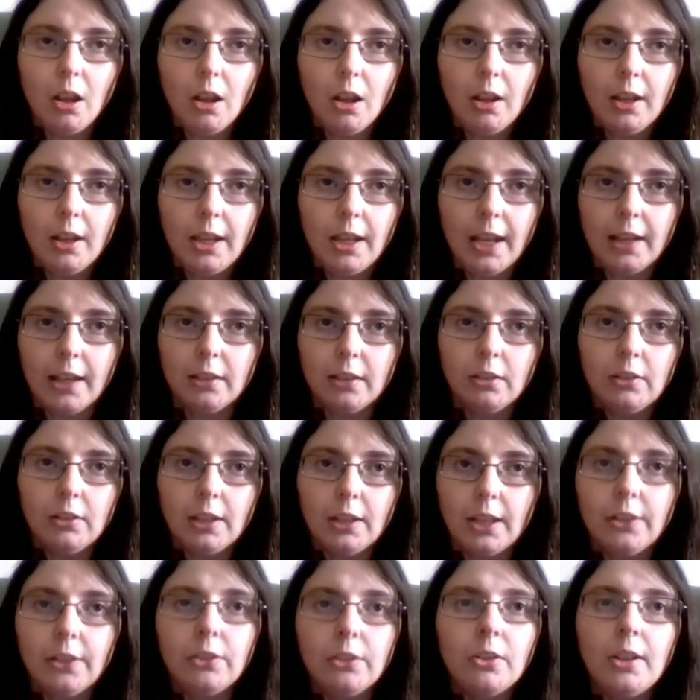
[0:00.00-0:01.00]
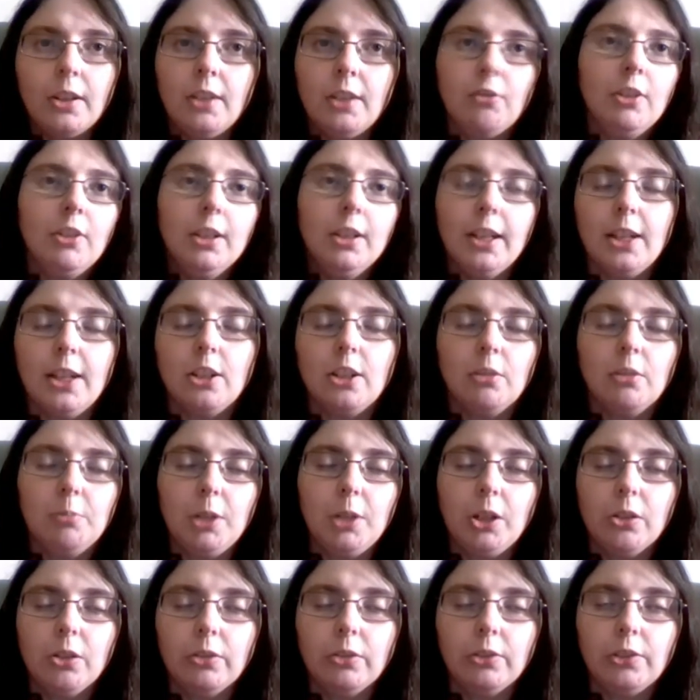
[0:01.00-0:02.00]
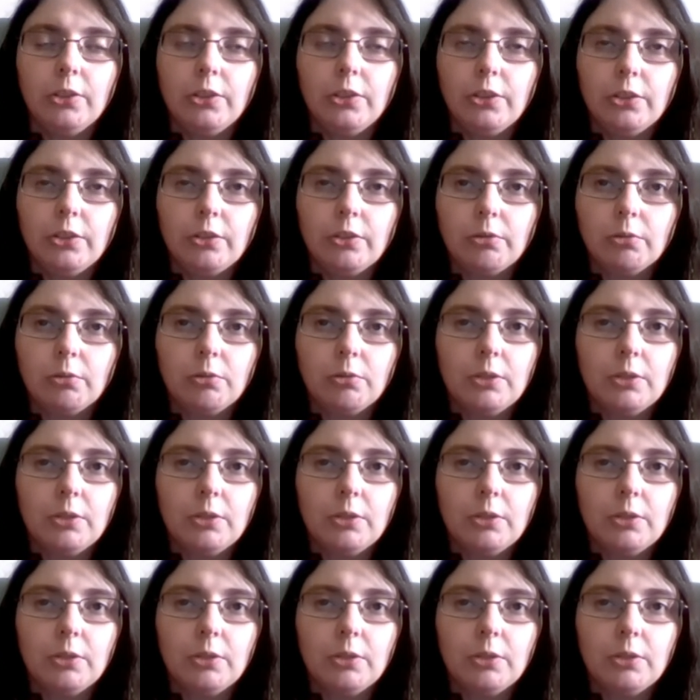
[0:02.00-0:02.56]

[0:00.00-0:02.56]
And it's not even needed because